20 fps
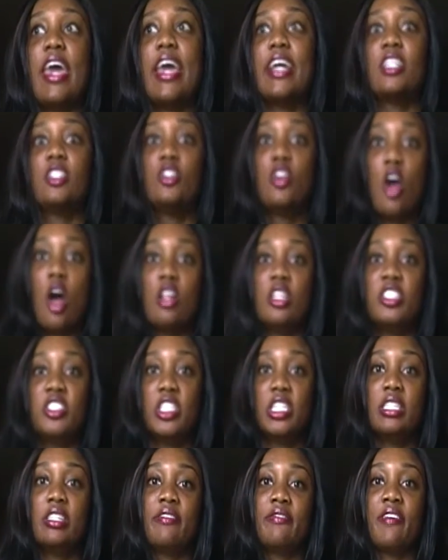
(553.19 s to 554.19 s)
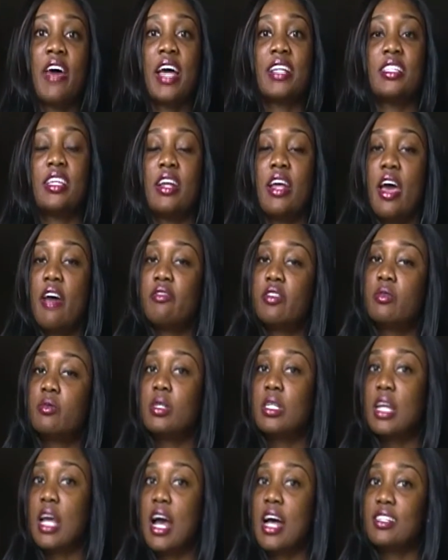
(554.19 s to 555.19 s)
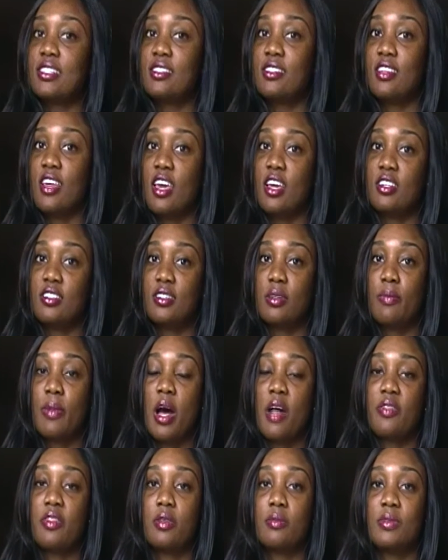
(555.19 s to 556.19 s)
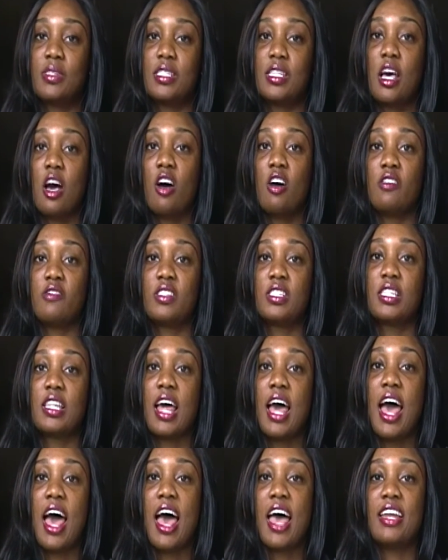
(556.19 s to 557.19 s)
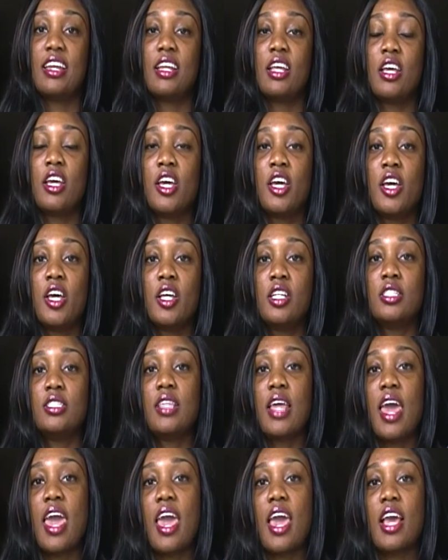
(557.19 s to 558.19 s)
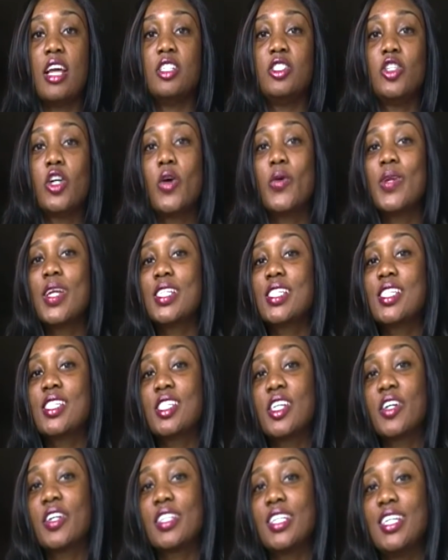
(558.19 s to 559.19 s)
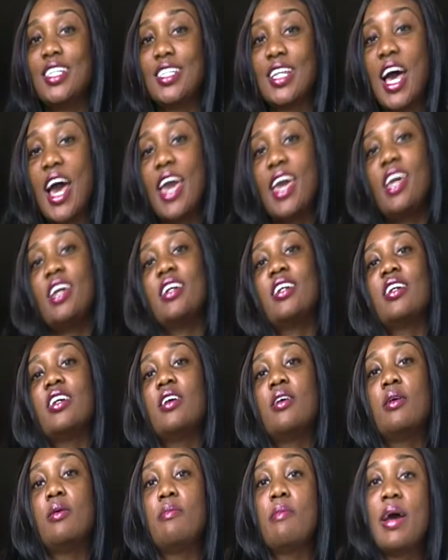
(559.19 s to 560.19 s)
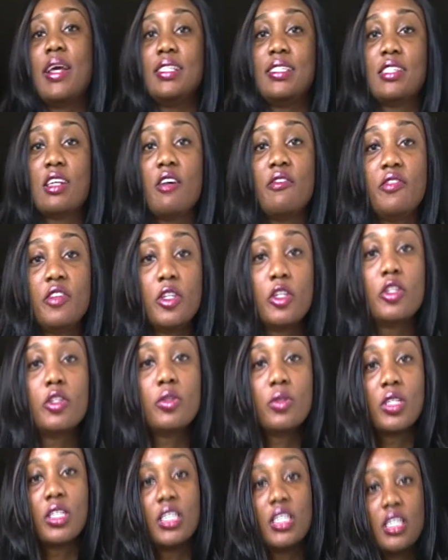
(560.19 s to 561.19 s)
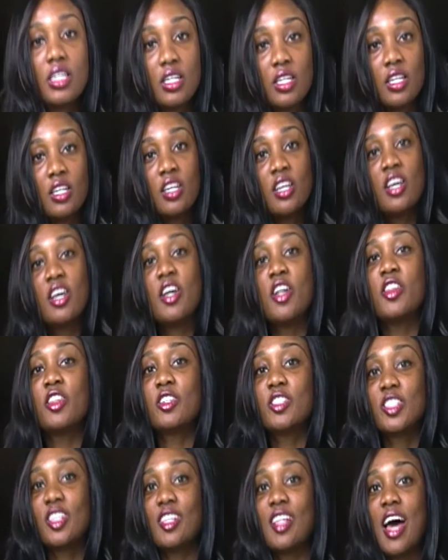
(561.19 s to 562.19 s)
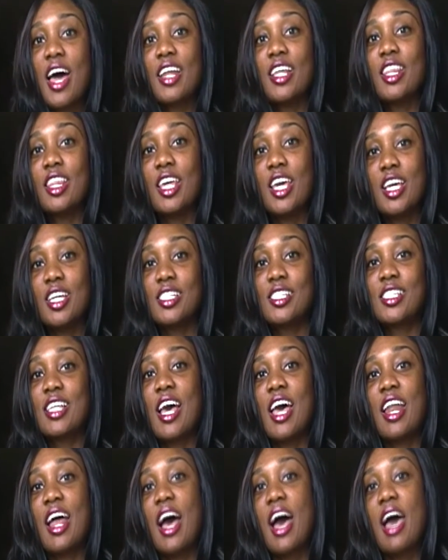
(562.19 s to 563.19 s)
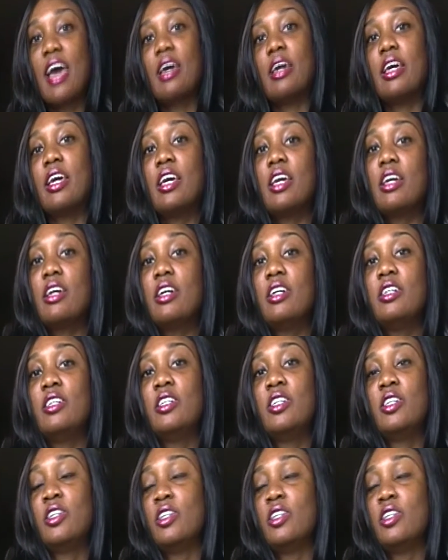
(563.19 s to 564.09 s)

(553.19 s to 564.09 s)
Acknowledging the fact that everyone has things about themselves that they don't necessarily like, myself included. There's a lot of things that I